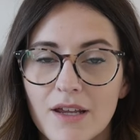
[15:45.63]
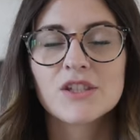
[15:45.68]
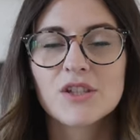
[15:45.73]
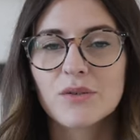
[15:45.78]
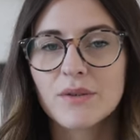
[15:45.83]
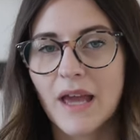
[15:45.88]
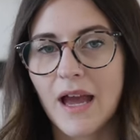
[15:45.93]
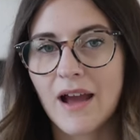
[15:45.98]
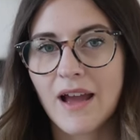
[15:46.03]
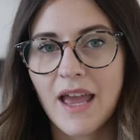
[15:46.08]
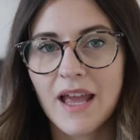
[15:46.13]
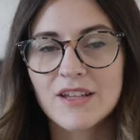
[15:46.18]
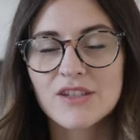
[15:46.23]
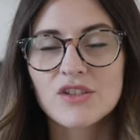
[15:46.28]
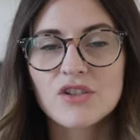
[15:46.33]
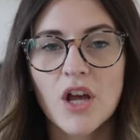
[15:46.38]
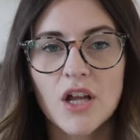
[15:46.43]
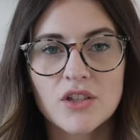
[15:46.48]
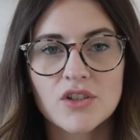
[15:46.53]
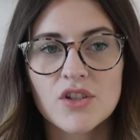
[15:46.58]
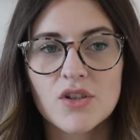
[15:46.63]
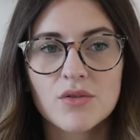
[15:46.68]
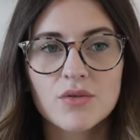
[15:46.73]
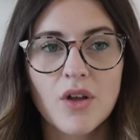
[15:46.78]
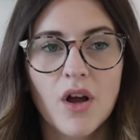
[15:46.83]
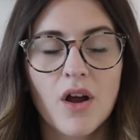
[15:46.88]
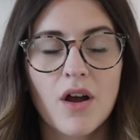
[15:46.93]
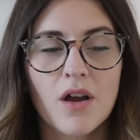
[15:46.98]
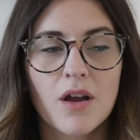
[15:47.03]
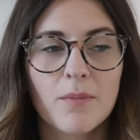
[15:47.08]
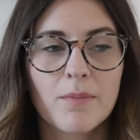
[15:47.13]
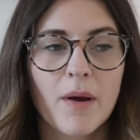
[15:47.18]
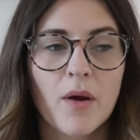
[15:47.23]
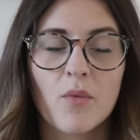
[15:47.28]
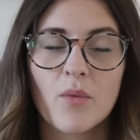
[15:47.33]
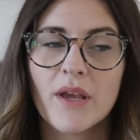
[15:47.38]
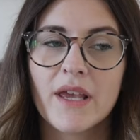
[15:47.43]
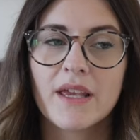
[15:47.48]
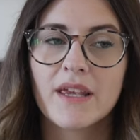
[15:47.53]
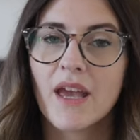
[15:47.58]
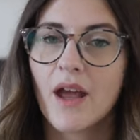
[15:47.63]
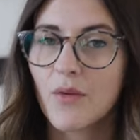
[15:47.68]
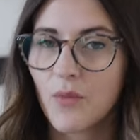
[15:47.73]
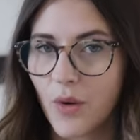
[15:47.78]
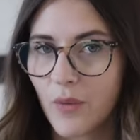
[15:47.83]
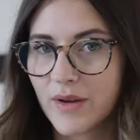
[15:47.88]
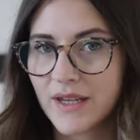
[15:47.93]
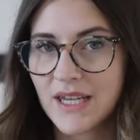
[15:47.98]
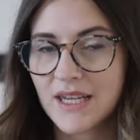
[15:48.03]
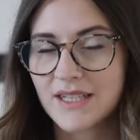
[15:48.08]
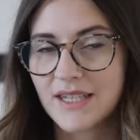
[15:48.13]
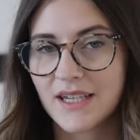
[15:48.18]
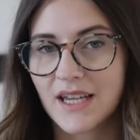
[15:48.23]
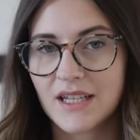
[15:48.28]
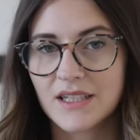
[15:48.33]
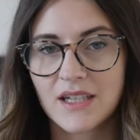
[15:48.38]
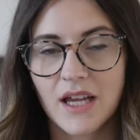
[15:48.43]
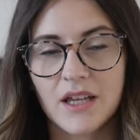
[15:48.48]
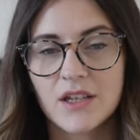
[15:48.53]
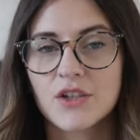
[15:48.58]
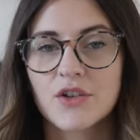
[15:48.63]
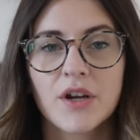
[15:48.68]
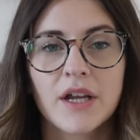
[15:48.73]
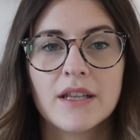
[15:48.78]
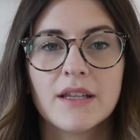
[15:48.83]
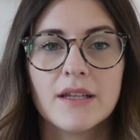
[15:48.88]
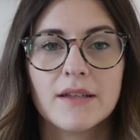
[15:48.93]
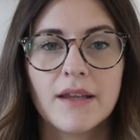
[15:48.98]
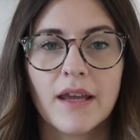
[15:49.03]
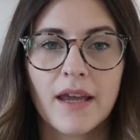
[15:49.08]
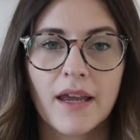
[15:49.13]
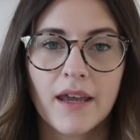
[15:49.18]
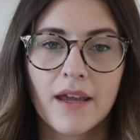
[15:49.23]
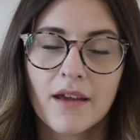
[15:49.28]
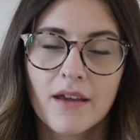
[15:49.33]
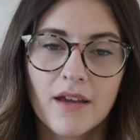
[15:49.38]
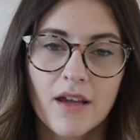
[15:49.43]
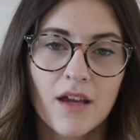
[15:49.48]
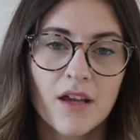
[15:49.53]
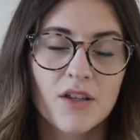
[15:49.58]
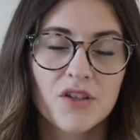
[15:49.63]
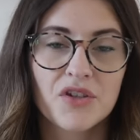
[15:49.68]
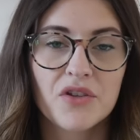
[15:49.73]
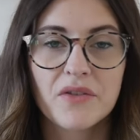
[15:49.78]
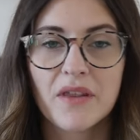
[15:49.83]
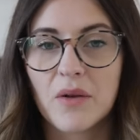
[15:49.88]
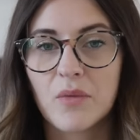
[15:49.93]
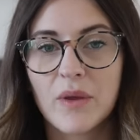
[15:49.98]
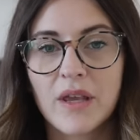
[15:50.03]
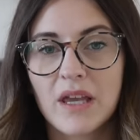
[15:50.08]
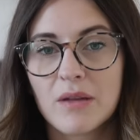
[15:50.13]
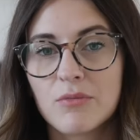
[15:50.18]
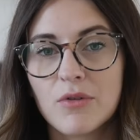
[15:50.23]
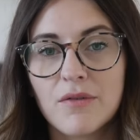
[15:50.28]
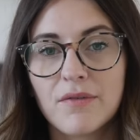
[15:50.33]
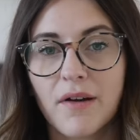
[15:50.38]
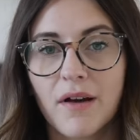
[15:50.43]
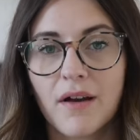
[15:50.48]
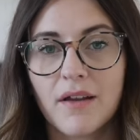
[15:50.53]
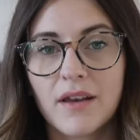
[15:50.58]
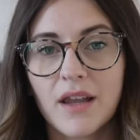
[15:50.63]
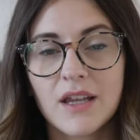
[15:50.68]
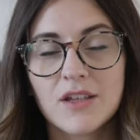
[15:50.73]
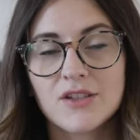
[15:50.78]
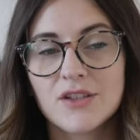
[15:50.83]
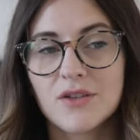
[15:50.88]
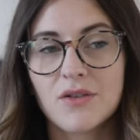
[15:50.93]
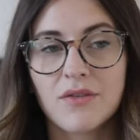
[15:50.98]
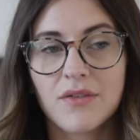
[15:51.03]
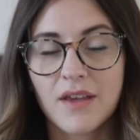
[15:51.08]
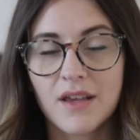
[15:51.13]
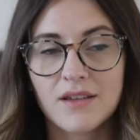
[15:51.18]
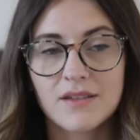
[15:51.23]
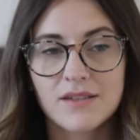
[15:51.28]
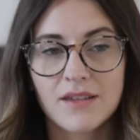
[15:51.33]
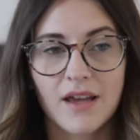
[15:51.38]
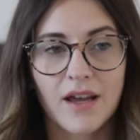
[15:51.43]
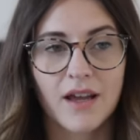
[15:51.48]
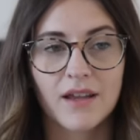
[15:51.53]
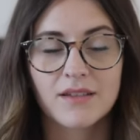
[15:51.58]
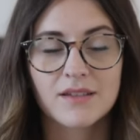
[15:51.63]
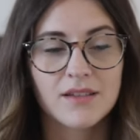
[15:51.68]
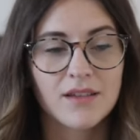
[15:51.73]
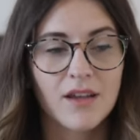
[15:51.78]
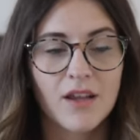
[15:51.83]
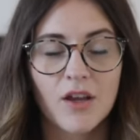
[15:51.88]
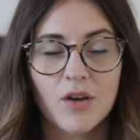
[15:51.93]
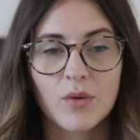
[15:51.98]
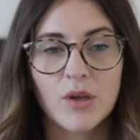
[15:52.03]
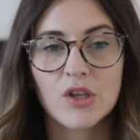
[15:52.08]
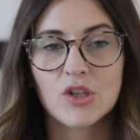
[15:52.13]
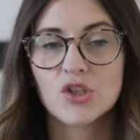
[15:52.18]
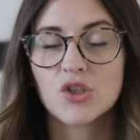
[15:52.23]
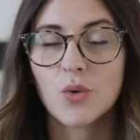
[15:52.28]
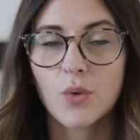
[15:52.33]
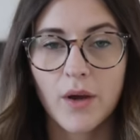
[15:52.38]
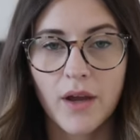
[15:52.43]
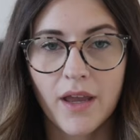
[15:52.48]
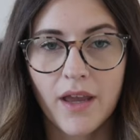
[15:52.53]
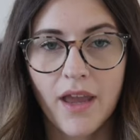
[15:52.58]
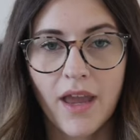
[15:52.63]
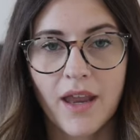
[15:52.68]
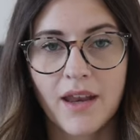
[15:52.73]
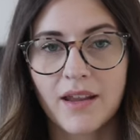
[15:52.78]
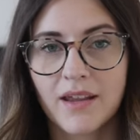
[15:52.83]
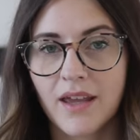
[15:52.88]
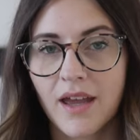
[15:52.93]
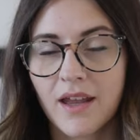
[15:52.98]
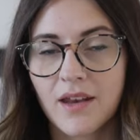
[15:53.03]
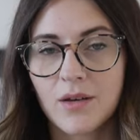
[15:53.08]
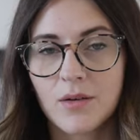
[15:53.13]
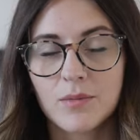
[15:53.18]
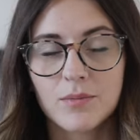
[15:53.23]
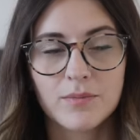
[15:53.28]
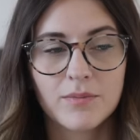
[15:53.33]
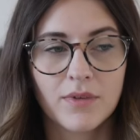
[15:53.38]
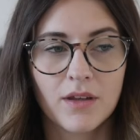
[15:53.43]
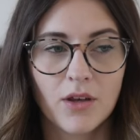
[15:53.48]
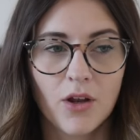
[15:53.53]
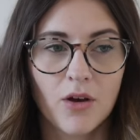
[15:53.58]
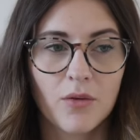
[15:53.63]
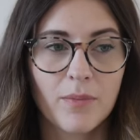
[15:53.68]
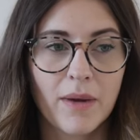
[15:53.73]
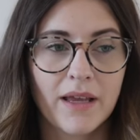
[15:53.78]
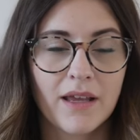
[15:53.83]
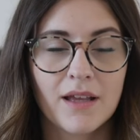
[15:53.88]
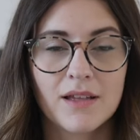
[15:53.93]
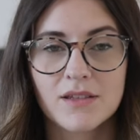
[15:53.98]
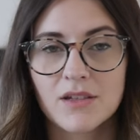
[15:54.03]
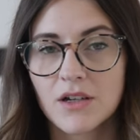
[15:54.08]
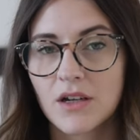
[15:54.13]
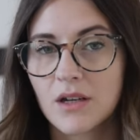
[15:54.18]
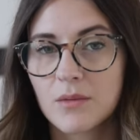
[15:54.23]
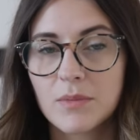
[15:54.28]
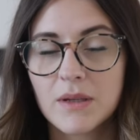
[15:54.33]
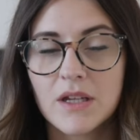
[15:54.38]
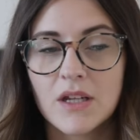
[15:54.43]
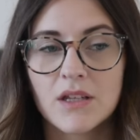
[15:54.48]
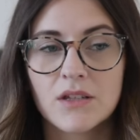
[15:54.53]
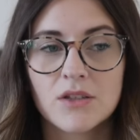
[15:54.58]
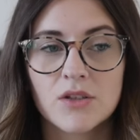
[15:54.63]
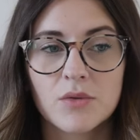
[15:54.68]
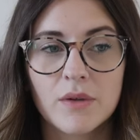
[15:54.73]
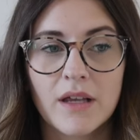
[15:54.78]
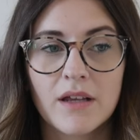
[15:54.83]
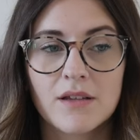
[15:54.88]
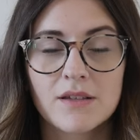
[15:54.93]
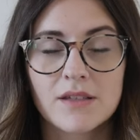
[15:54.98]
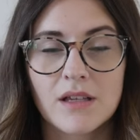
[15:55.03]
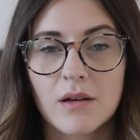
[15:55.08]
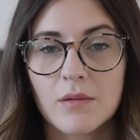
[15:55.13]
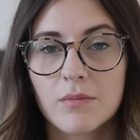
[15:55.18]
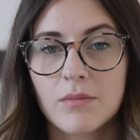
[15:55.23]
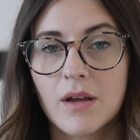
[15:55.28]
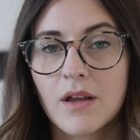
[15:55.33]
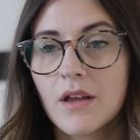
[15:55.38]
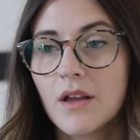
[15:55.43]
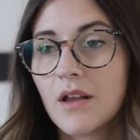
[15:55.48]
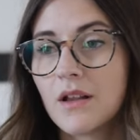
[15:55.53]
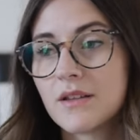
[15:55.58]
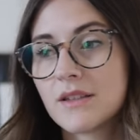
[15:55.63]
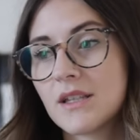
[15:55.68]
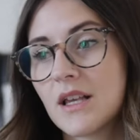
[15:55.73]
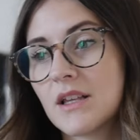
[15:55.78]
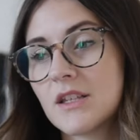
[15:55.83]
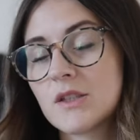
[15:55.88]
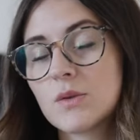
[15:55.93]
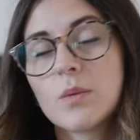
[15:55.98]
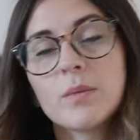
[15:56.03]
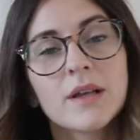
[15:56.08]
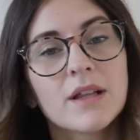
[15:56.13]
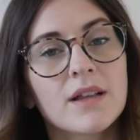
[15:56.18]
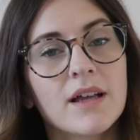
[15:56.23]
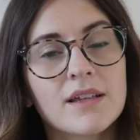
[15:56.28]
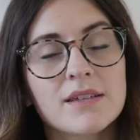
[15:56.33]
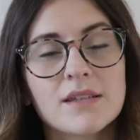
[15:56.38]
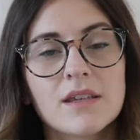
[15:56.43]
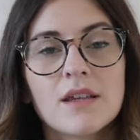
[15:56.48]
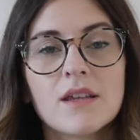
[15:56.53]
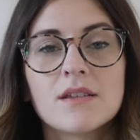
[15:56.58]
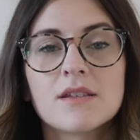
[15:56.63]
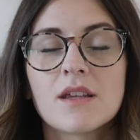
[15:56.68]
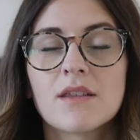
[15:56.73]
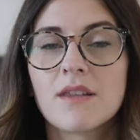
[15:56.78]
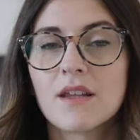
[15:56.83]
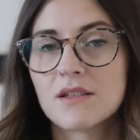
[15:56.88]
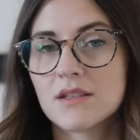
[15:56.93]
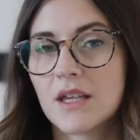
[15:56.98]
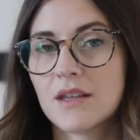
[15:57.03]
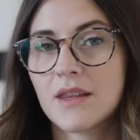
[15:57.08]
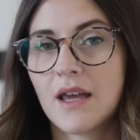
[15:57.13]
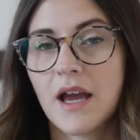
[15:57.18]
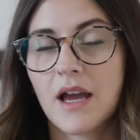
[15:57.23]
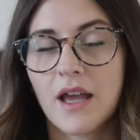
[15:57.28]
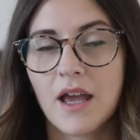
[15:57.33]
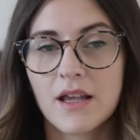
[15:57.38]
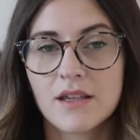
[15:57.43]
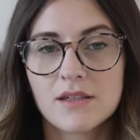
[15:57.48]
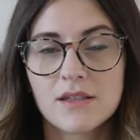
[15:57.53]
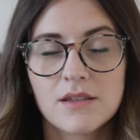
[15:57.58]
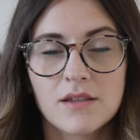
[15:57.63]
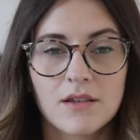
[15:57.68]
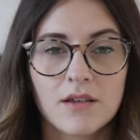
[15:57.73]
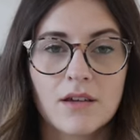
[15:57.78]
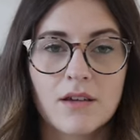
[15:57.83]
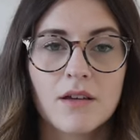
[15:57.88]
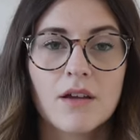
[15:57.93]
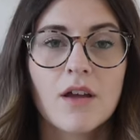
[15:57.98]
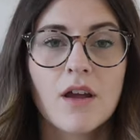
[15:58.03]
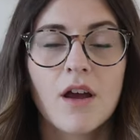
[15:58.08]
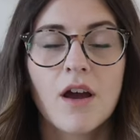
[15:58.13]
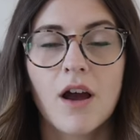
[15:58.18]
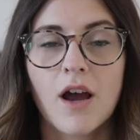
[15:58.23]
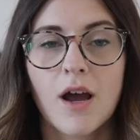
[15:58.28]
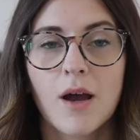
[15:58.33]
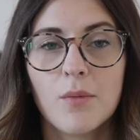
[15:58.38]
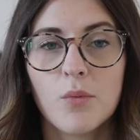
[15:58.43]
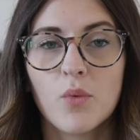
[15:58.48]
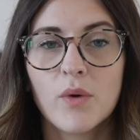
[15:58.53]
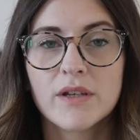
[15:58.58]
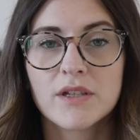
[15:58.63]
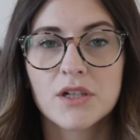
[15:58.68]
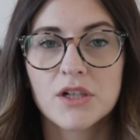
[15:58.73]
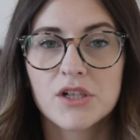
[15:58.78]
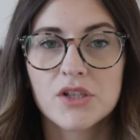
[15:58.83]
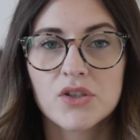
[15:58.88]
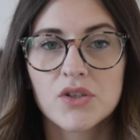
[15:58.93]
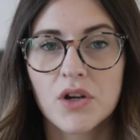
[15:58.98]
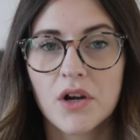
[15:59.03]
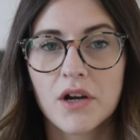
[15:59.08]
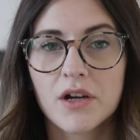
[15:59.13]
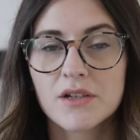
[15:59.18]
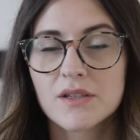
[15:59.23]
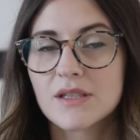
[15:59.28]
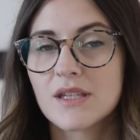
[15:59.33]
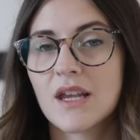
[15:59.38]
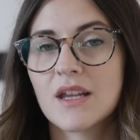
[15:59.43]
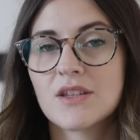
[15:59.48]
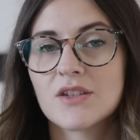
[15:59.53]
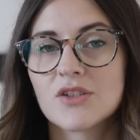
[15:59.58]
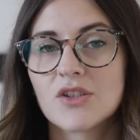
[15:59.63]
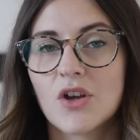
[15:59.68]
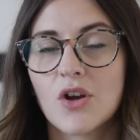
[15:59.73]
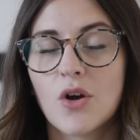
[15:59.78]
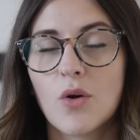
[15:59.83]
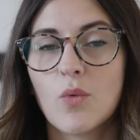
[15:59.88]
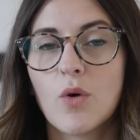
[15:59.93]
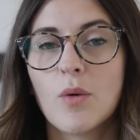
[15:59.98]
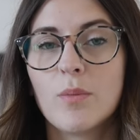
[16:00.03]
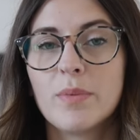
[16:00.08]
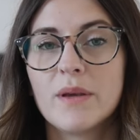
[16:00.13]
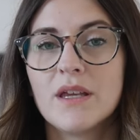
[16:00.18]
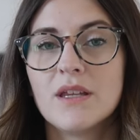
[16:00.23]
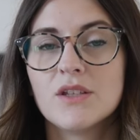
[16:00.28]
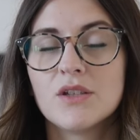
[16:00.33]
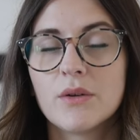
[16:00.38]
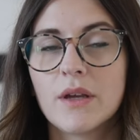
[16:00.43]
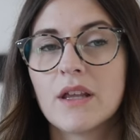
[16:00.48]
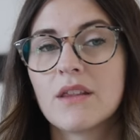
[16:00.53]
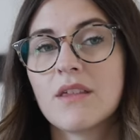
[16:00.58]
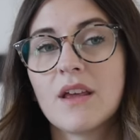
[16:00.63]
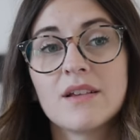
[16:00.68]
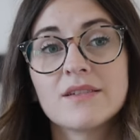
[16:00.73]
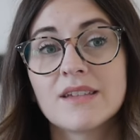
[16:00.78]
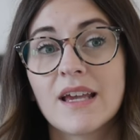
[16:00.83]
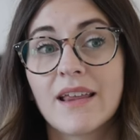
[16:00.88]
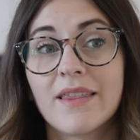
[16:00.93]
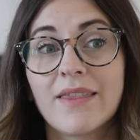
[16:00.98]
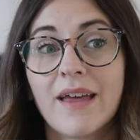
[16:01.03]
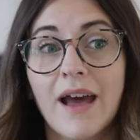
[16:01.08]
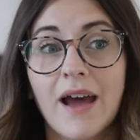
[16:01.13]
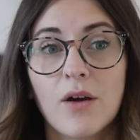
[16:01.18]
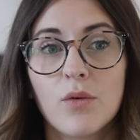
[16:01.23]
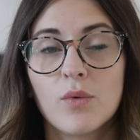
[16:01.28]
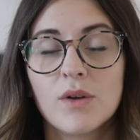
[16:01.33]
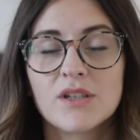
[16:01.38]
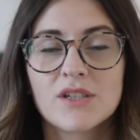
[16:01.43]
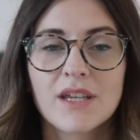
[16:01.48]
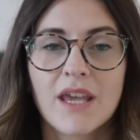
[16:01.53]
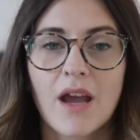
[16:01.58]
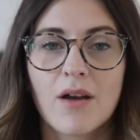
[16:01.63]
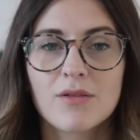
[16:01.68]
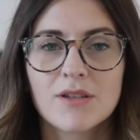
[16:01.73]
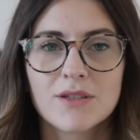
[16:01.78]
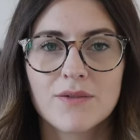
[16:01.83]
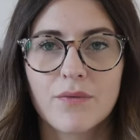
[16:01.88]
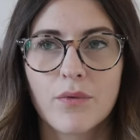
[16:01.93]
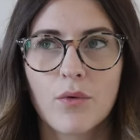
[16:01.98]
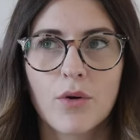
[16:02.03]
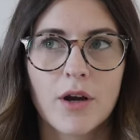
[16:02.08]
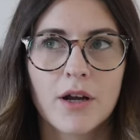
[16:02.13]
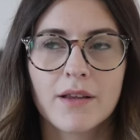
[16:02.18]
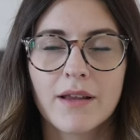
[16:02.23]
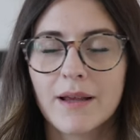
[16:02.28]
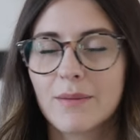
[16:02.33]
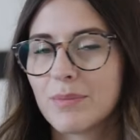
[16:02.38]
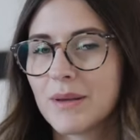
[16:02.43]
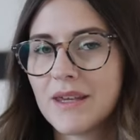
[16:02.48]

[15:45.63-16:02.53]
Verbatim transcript: So yeah, it's not too long, but we get what we need to get done during the day, so then we can move on and do things that we enjoy. And again, you know, my kids are going to be doing some, say, swimming lessons and things like that as the um, winter starts, and so we'll be doing things like that, which counts for like